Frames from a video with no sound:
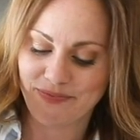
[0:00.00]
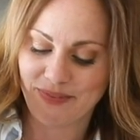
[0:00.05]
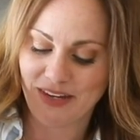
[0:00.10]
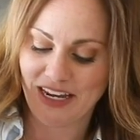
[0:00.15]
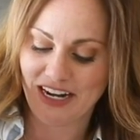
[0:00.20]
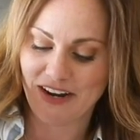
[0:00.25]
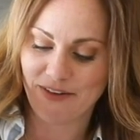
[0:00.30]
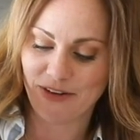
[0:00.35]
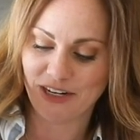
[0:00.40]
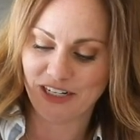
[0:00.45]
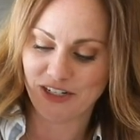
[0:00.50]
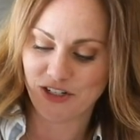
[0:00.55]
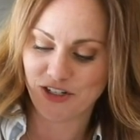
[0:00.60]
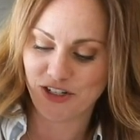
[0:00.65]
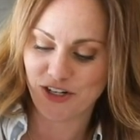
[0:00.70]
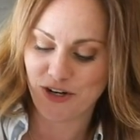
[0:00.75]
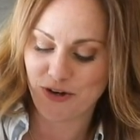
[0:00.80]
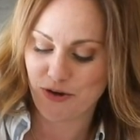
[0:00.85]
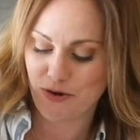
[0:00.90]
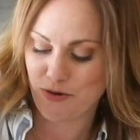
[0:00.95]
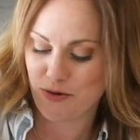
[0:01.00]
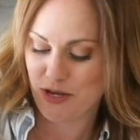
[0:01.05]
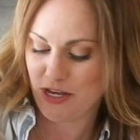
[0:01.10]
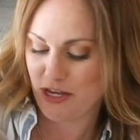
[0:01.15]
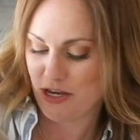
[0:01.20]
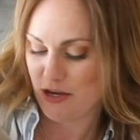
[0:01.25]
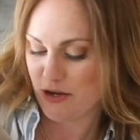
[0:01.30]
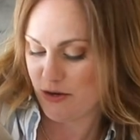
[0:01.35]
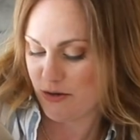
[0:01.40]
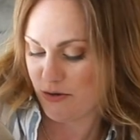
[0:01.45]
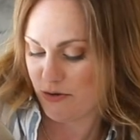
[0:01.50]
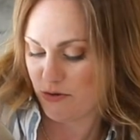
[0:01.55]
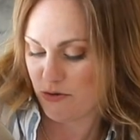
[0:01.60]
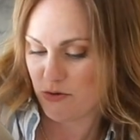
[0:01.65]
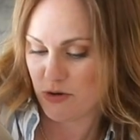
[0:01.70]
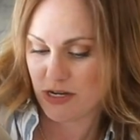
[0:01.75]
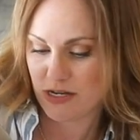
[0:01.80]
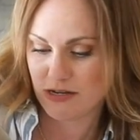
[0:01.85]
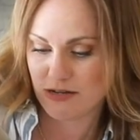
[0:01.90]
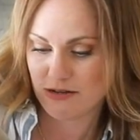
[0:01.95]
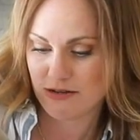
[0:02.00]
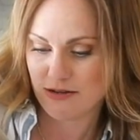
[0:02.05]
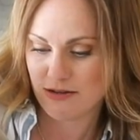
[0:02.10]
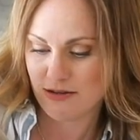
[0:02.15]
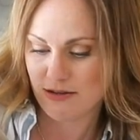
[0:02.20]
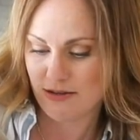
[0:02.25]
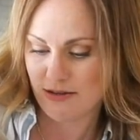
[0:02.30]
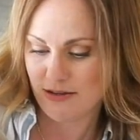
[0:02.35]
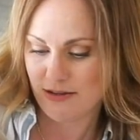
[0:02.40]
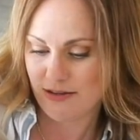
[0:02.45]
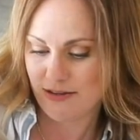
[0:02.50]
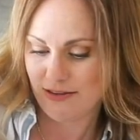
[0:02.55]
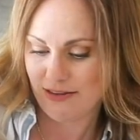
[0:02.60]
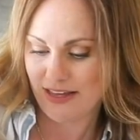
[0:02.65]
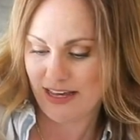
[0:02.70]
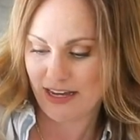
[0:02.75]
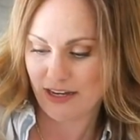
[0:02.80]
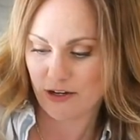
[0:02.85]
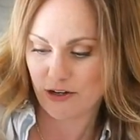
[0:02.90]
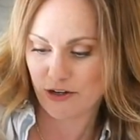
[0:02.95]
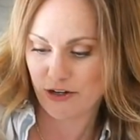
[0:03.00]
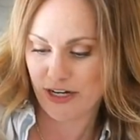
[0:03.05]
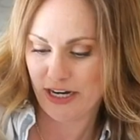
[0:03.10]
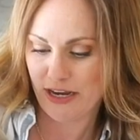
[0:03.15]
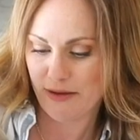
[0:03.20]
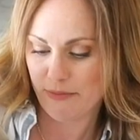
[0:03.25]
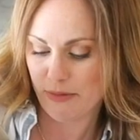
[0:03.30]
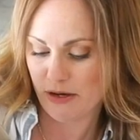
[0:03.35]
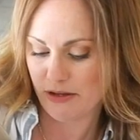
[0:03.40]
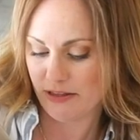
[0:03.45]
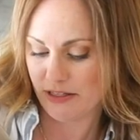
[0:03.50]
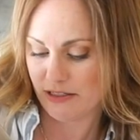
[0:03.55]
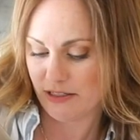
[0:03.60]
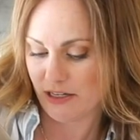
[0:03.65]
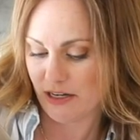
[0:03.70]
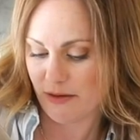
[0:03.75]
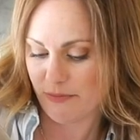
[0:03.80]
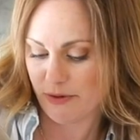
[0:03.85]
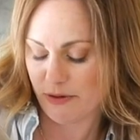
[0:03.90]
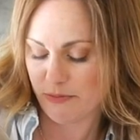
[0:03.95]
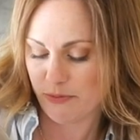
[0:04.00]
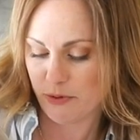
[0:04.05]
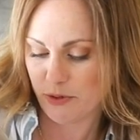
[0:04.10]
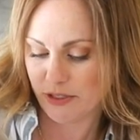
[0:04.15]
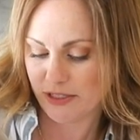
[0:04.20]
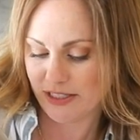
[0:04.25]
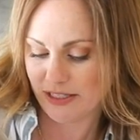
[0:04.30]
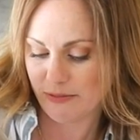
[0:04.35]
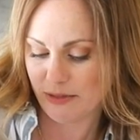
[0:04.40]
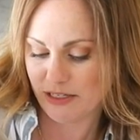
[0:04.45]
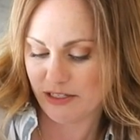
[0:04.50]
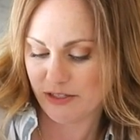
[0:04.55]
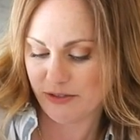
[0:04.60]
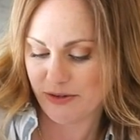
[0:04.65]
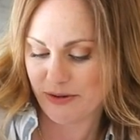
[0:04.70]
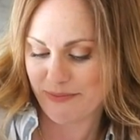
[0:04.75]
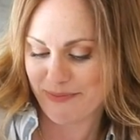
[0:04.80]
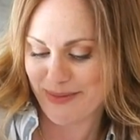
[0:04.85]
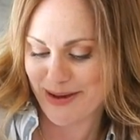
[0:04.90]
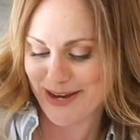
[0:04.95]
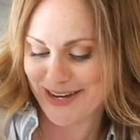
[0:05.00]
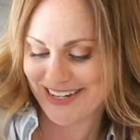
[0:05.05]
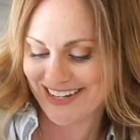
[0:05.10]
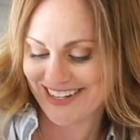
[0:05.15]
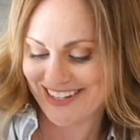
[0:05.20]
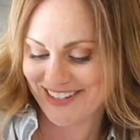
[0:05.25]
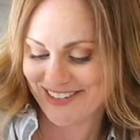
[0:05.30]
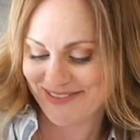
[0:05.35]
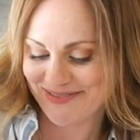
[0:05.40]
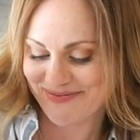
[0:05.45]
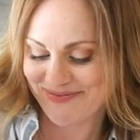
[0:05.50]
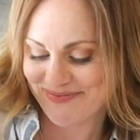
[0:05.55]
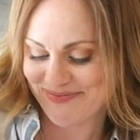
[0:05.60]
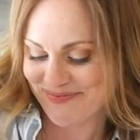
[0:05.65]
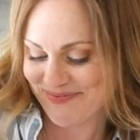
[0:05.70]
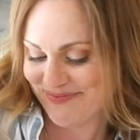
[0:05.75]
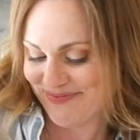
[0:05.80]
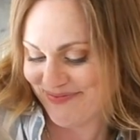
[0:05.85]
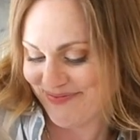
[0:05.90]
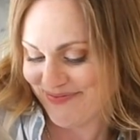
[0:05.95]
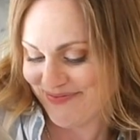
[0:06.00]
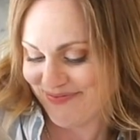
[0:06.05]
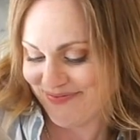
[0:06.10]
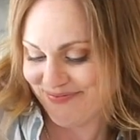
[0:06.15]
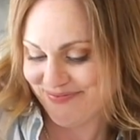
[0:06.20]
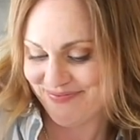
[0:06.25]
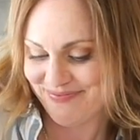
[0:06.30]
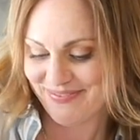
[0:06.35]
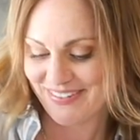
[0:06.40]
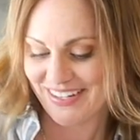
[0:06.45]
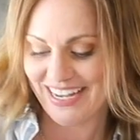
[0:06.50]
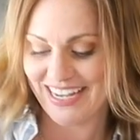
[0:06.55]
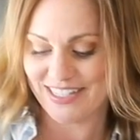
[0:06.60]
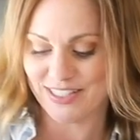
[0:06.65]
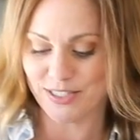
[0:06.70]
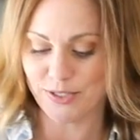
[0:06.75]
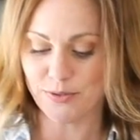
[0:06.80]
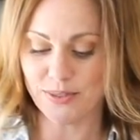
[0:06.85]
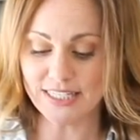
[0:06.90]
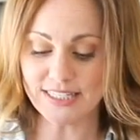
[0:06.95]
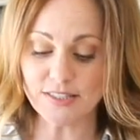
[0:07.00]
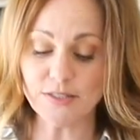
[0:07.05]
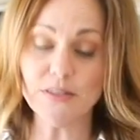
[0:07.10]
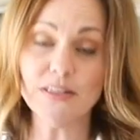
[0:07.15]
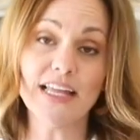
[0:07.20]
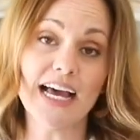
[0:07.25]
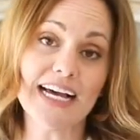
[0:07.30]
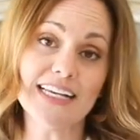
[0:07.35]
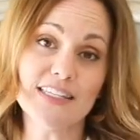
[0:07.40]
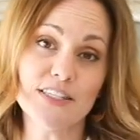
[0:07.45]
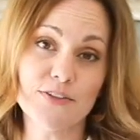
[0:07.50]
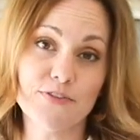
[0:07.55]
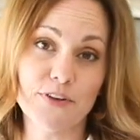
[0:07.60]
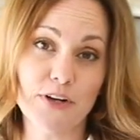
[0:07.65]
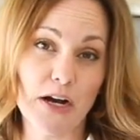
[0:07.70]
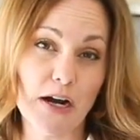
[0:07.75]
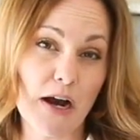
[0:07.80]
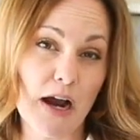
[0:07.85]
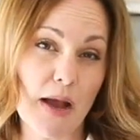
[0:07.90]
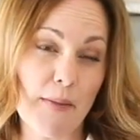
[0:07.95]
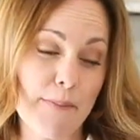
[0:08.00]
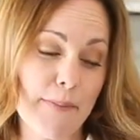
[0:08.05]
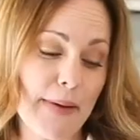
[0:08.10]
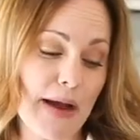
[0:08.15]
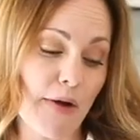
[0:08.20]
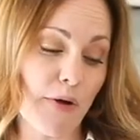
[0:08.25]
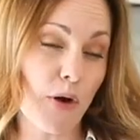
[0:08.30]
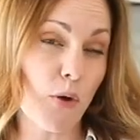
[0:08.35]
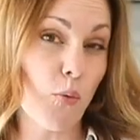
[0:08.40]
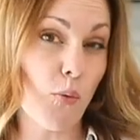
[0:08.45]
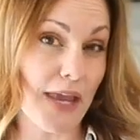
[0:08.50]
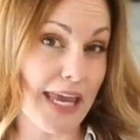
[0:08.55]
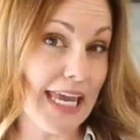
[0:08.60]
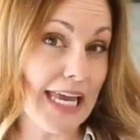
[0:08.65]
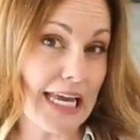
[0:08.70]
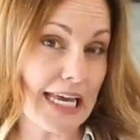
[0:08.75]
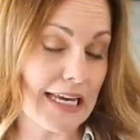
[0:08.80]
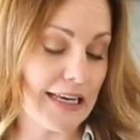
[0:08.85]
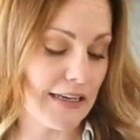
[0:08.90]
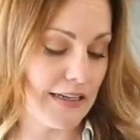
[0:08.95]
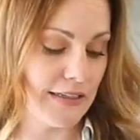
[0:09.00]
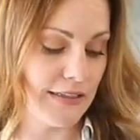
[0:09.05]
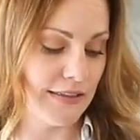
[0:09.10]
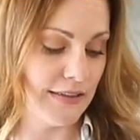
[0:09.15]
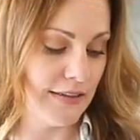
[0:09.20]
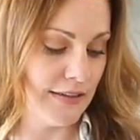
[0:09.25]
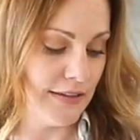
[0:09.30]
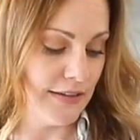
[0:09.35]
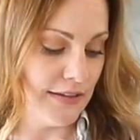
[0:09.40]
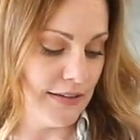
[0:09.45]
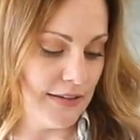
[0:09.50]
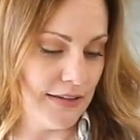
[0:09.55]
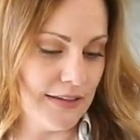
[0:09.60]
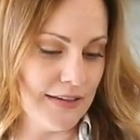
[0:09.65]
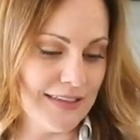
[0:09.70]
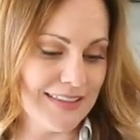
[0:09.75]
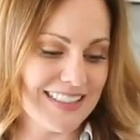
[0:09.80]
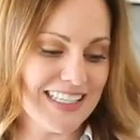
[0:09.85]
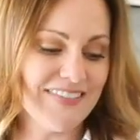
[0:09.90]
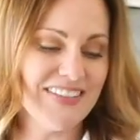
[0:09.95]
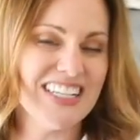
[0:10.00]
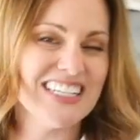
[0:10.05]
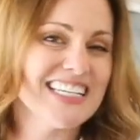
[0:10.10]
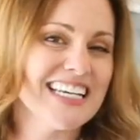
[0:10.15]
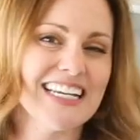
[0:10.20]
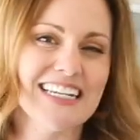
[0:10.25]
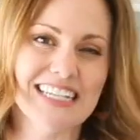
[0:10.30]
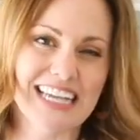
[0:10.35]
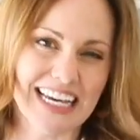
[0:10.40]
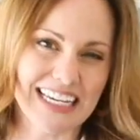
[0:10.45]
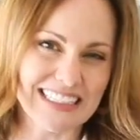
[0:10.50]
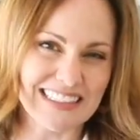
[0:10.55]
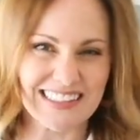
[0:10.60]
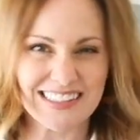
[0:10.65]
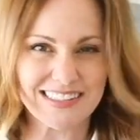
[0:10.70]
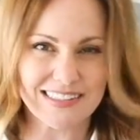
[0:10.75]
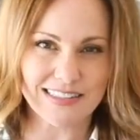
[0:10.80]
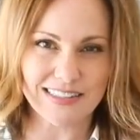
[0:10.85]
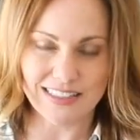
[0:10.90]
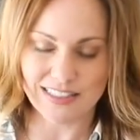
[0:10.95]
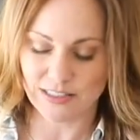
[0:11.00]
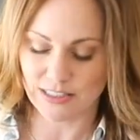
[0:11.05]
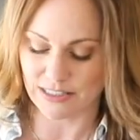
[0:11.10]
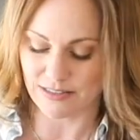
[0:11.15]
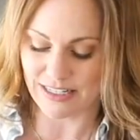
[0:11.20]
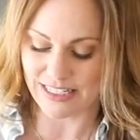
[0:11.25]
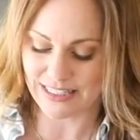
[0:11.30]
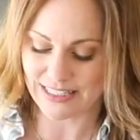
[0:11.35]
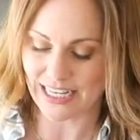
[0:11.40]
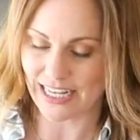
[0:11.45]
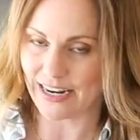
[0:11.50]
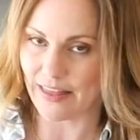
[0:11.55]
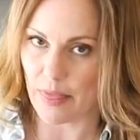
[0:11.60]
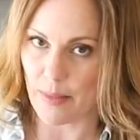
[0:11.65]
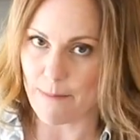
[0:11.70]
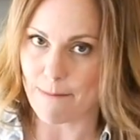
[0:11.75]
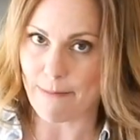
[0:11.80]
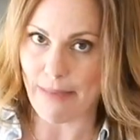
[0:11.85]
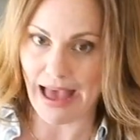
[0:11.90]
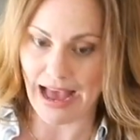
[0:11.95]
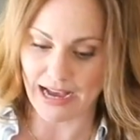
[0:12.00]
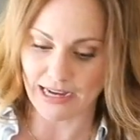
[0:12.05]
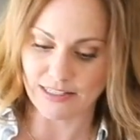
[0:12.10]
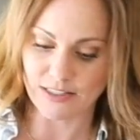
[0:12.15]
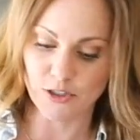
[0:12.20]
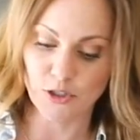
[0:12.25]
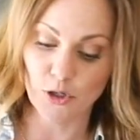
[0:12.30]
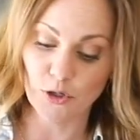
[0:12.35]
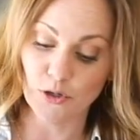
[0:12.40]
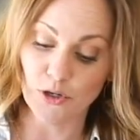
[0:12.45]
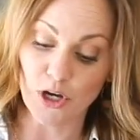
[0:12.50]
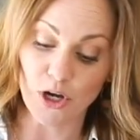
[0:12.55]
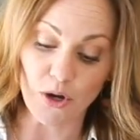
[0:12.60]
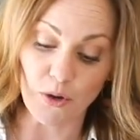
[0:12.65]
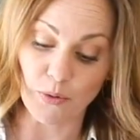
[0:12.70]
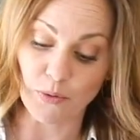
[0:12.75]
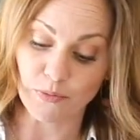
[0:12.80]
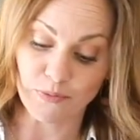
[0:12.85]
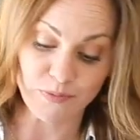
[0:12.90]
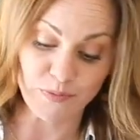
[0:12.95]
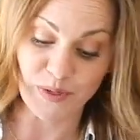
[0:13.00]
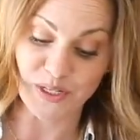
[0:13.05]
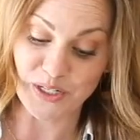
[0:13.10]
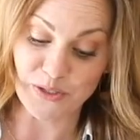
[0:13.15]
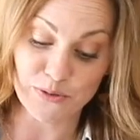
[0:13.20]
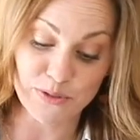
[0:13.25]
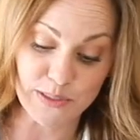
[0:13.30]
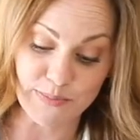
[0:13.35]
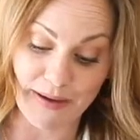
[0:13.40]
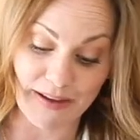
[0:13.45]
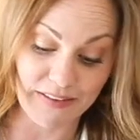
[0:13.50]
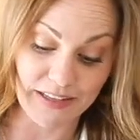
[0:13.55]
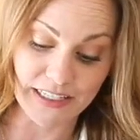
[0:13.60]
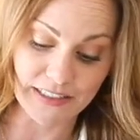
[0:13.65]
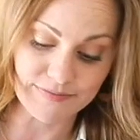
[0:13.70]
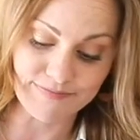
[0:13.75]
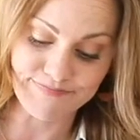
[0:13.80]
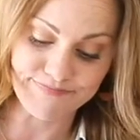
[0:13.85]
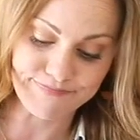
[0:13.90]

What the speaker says: And I want to show you that cream on the top. I'll pour some into a mug. Okay, so this will last for about a week. 7 to 10 days is kind of the max. You'll know when you smell it.